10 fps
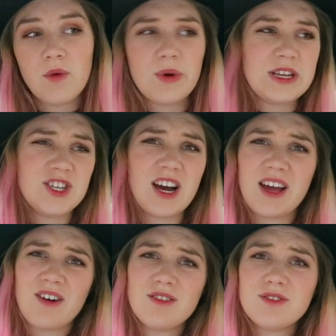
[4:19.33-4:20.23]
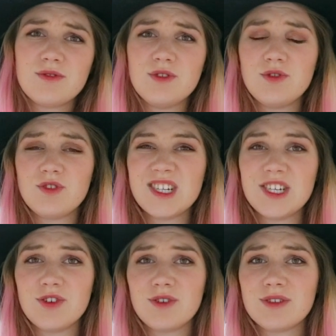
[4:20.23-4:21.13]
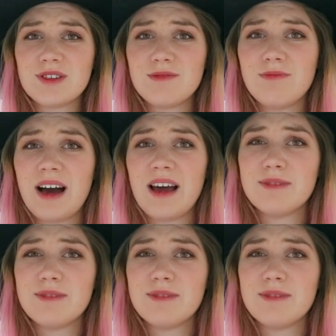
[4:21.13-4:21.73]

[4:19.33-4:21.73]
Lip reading: which I also usually don't buy,